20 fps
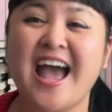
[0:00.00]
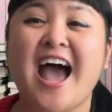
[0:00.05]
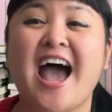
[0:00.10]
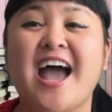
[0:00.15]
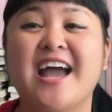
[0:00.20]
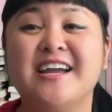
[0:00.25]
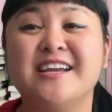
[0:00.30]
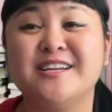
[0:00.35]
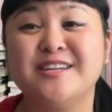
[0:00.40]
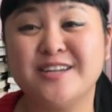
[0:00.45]

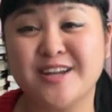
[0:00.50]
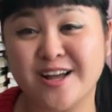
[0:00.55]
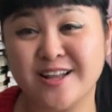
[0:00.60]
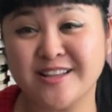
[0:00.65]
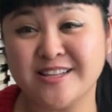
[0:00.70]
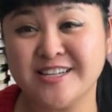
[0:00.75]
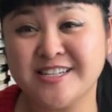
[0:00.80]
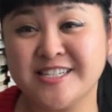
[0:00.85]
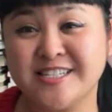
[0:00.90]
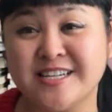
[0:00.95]
I
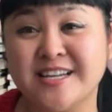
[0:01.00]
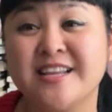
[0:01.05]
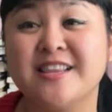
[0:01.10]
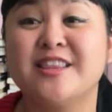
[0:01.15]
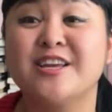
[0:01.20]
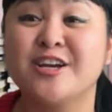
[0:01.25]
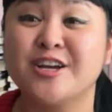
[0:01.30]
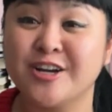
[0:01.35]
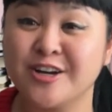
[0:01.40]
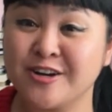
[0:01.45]
acknowledged
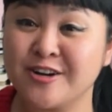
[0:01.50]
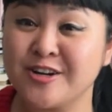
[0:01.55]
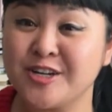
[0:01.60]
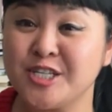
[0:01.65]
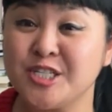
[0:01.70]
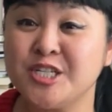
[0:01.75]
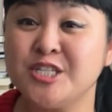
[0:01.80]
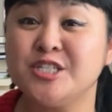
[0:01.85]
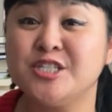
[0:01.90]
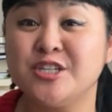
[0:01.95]
the
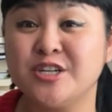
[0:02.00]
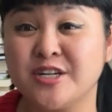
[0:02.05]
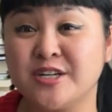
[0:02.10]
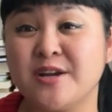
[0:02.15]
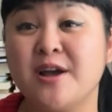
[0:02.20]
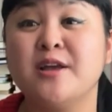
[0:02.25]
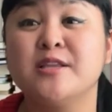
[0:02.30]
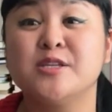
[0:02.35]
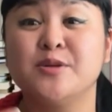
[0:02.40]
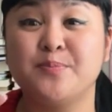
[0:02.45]
courage it took
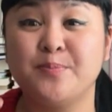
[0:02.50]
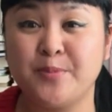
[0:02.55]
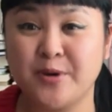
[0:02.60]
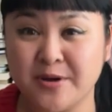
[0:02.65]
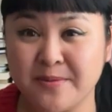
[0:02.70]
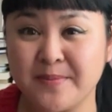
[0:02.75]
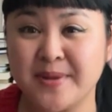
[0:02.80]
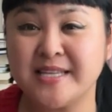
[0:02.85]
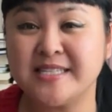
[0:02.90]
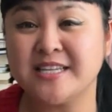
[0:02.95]
to
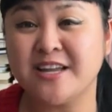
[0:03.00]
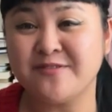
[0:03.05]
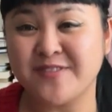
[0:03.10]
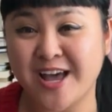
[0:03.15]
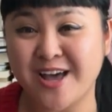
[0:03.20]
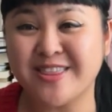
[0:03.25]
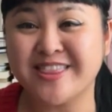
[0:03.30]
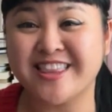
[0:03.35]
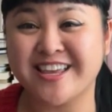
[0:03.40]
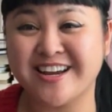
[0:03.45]
put myself
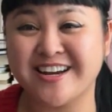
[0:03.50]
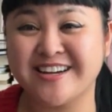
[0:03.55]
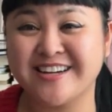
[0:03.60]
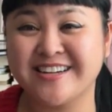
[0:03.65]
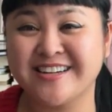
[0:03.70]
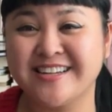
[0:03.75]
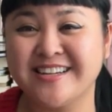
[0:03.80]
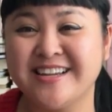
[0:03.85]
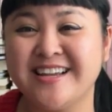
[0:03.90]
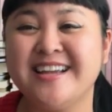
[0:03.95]
out there.
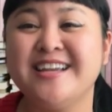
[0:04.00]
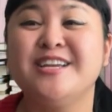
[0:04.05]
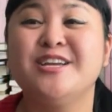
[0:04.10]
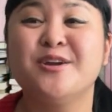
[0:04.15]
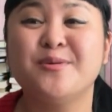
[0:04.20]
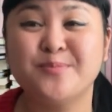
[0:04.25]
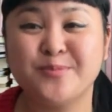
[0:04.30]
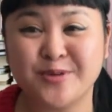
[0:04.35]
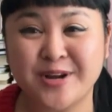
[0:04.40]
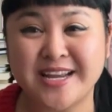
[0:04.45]

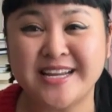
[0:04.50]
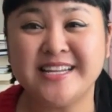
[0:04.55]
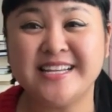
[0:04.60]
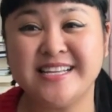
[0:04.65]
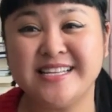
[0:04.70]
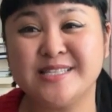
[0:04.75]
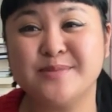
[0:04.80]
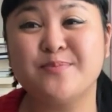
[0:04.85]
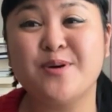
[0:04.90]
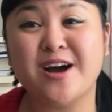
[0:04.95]
Your brain
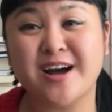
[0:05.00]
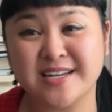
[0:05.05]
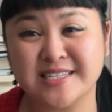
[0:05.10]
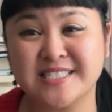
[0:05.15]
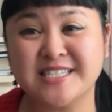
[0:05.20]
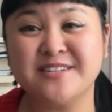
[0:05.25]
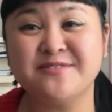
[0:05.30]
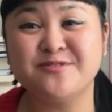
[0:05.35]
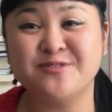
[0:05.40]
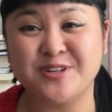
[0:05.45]
needs
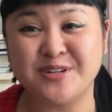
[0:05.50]
positive